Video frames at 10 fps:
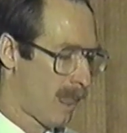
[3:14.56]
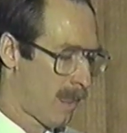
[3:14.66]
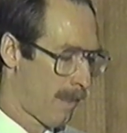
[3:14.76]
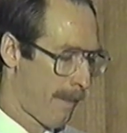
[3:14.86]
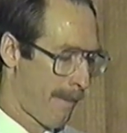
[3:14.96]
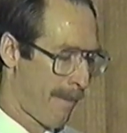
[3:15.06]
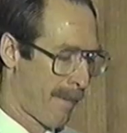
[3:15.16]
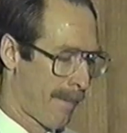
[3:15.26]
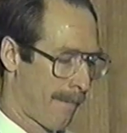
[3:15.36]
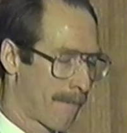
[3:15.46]

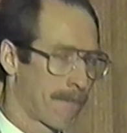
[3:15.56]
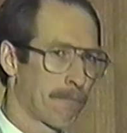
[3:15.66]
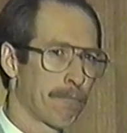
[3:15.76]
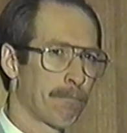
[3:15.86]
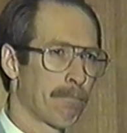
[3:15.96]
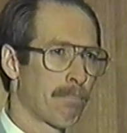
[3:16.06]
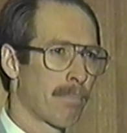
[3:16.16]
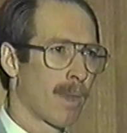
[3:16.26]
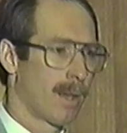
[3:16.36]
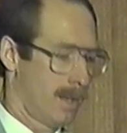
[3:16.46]

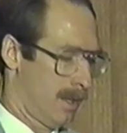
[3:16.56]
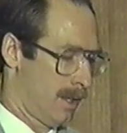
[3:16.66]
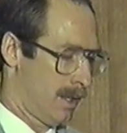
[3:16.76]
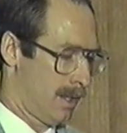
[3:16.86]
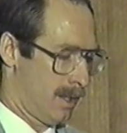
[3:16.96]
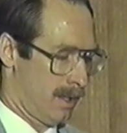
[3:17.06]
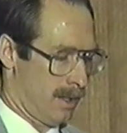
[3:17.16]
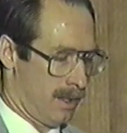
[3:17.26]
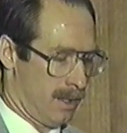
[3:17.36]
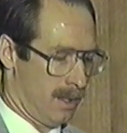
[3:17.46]

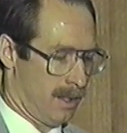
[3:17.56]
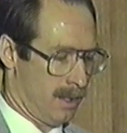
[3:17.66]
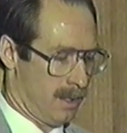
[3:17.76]
Nobody speaks.